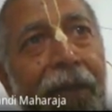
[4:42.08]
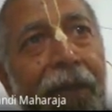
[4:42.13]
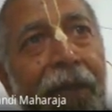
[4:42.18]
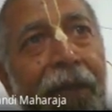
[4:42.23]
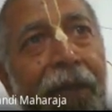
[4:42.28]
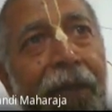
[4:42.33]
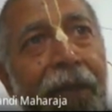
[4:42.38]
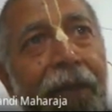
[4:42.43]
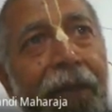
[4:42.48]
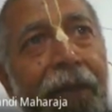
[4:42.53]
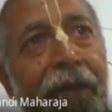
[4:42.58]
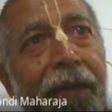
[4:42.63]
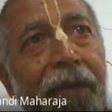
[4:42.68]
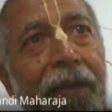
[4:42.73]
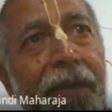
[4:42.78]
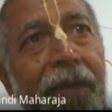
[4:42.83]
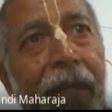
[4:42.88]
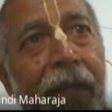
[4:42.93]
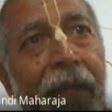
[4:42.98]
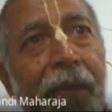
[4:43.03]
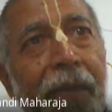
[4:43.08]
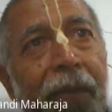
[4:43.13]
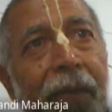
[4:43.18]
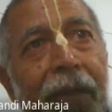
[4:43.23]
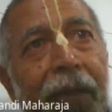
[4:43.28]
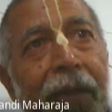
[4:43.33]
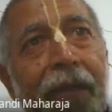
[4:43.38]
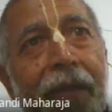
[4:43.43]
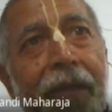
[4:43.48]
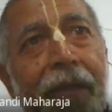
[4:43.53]
then please kindly
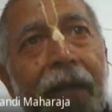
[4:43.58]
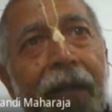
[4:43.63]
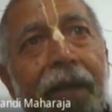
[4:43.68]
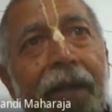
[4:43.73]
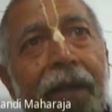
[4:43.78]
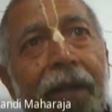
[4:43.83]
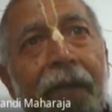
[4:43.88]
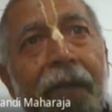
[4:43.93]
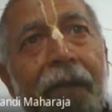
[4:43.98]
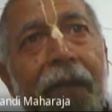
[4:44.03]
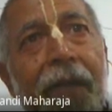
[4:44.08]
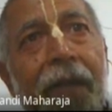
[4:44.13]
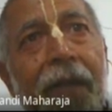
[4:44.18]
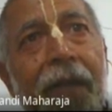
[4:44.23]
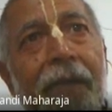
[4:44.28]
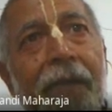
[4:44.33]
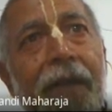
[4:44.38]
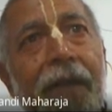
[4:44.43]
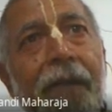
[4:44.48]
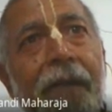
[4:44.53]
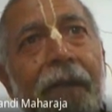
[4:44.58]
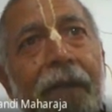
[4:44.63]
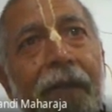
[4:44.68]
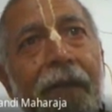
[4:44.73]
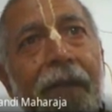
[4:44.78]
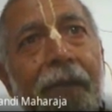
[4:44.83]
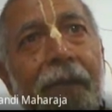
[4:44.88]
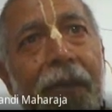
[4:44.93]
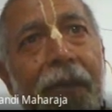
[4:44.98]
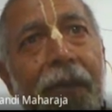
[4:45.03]
remind me of this
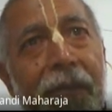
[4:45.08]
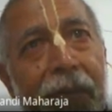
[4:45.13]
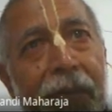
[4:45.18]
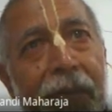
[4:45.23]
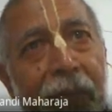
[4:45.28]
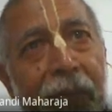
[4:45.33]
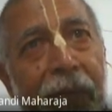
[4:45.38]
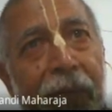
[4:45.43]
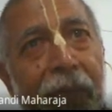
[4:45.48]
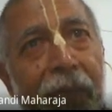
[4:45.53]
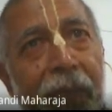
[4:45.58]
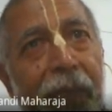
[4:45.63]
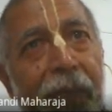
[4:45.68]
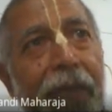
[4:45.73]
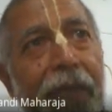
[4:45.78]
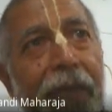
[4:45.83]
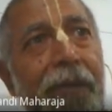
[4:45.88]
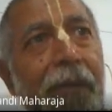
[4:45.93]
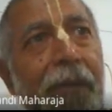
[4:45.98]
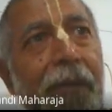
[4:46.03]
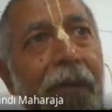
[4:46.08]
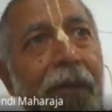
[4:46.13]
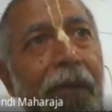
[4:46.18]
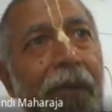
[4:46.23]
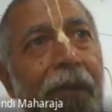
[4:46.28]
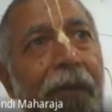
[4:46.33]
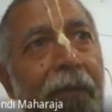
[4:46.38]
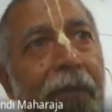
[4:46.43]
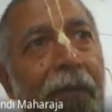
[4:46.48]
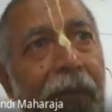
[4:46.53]
principle. Please do not
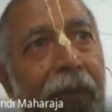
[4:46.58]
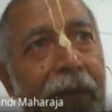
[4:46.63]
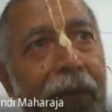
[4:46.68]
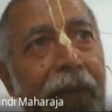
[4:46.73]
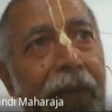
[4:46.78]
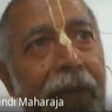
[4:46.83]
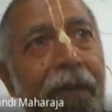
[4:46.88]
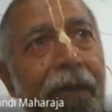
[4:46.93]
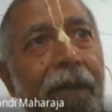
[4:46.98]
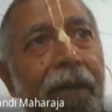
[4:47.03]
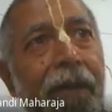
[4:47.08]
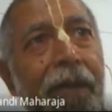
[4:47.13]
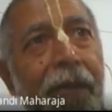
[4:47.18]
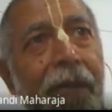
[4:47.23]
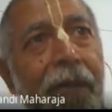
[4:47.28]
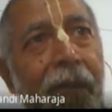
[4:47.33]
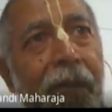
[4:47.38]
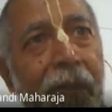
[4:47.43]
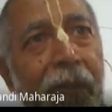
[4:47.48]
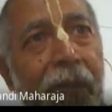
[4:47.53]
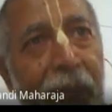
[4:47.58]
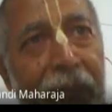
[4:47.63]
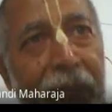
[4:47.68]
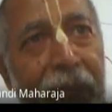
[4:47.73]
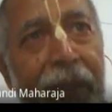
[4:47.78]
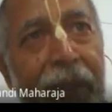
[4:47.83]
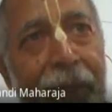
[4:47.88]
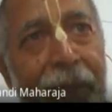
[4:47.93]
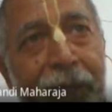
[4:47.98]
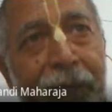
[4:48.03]
forget or ignore me.
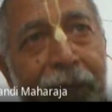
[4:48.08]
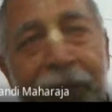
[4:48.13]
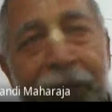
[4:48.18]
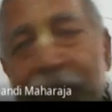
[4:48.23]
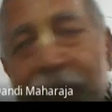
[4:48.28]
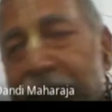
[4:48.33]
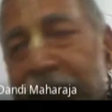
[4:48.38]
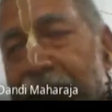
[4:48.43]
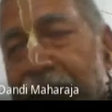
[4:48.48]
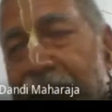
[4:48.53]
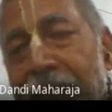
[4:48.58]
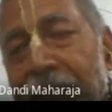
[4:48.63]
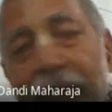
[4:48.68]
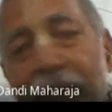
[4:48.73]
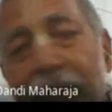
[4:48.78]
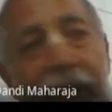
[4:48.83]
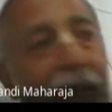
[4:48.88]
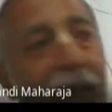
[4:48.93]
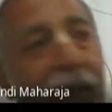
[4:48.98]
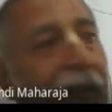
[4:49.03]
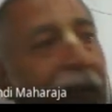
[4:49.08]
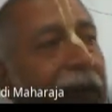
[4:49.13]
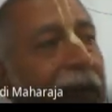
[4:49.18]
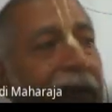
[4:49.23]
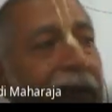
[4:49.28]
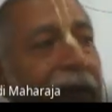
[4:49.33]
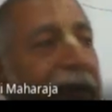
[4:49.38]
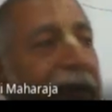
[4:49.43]
This is clear,